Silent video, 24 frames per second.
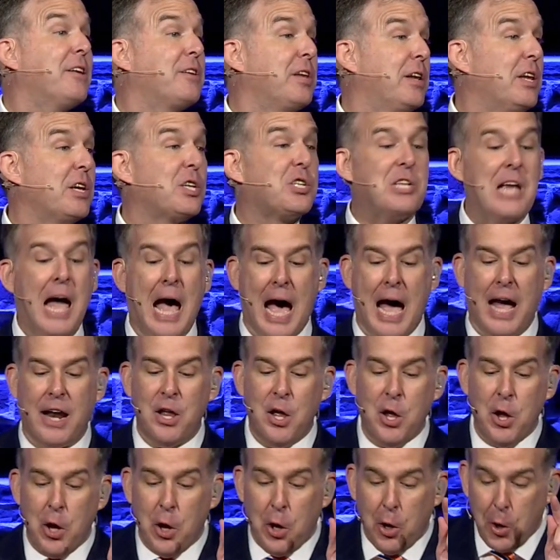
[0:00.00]
to decide,
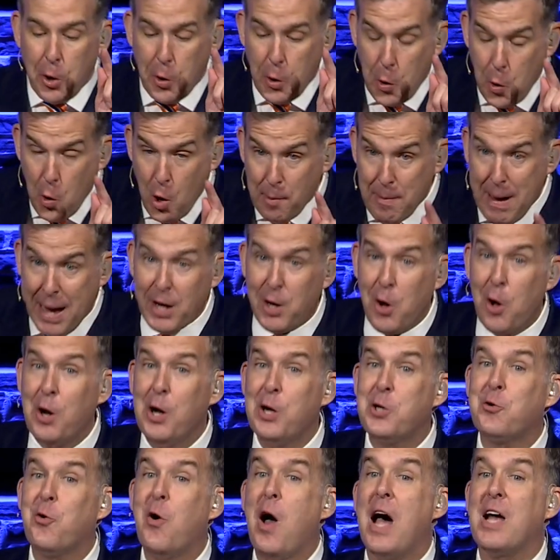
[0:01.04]
who am I going
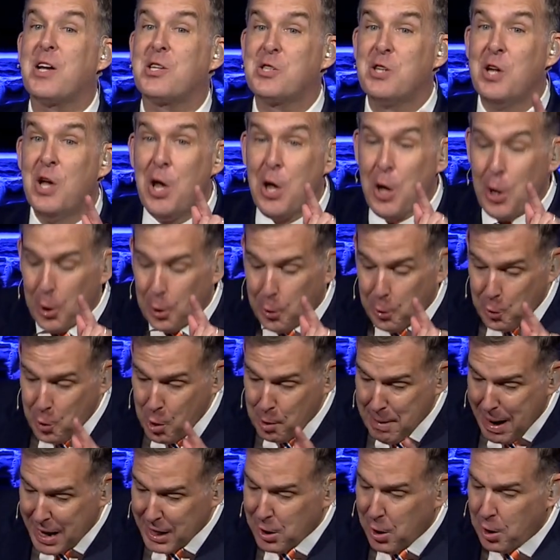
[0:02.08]
to trust? Who
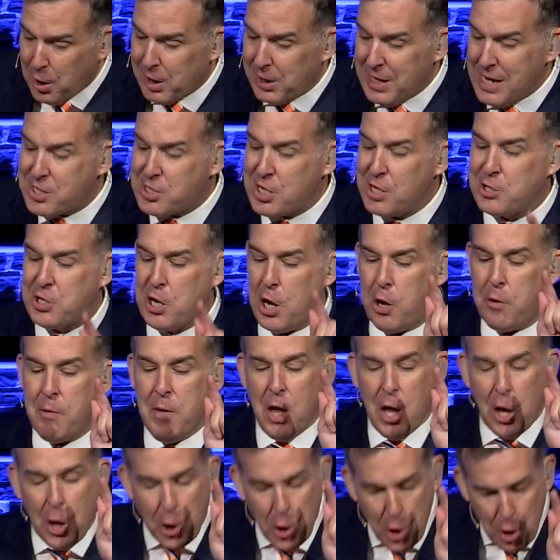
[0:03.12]
am I going to listen to?
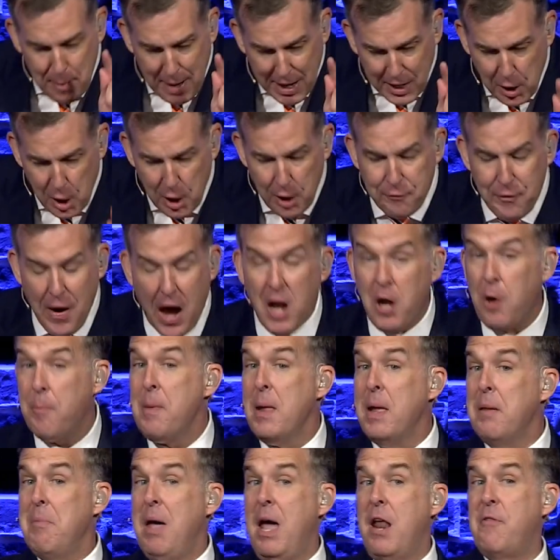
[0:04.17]
Who am I going to follow?
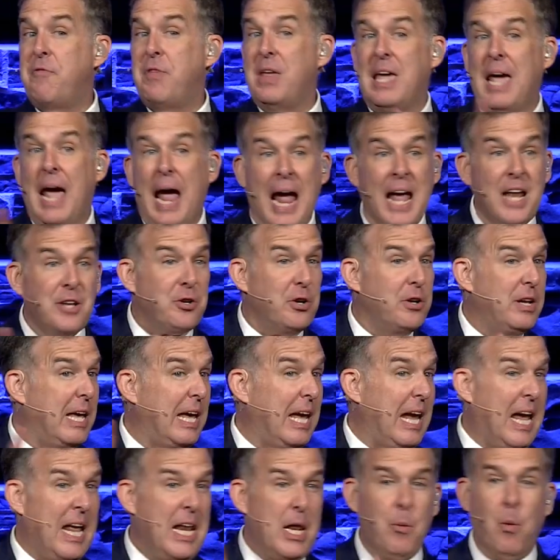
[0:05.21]
And if the answer
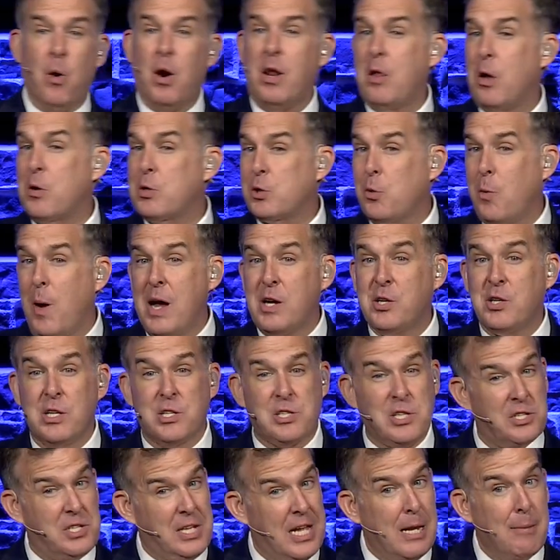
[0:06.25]
to any one of those questions
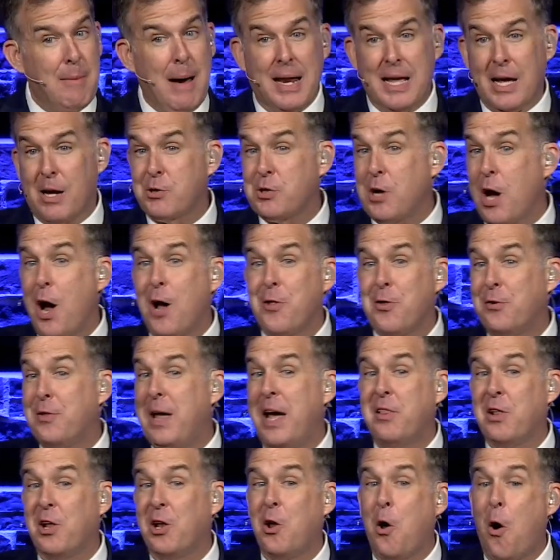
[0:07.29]
is anybody else other
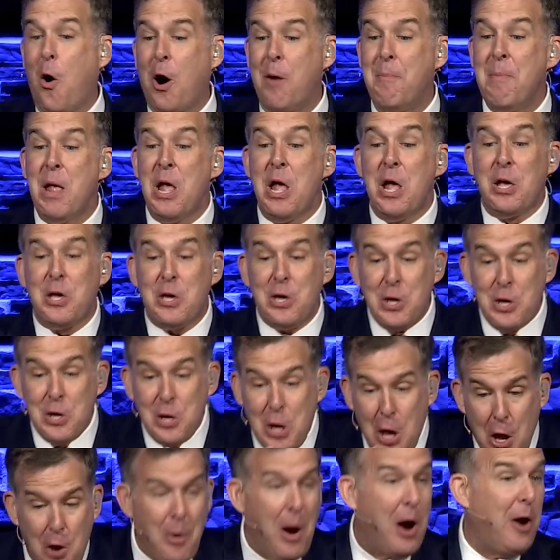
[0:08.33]
than the Lord,
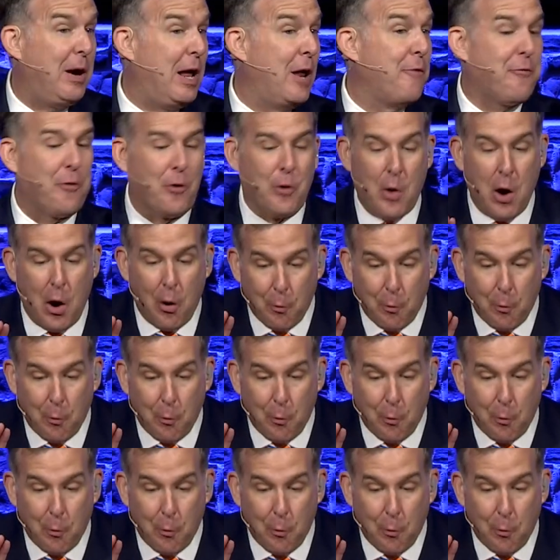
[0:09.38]
you are in for a